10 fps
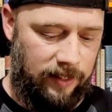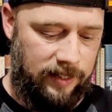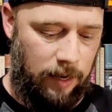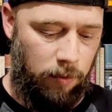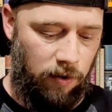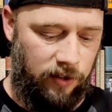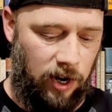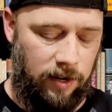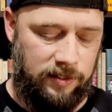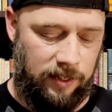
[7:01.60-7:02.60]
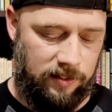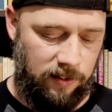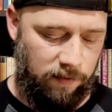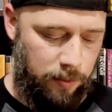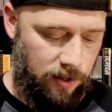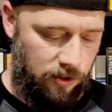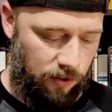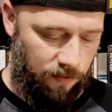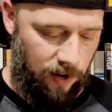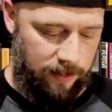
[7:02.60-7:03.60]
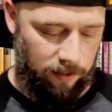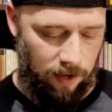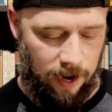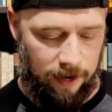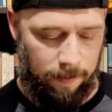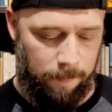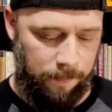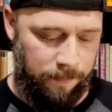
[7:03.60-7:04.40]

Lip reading: at the table of contents of books. You find out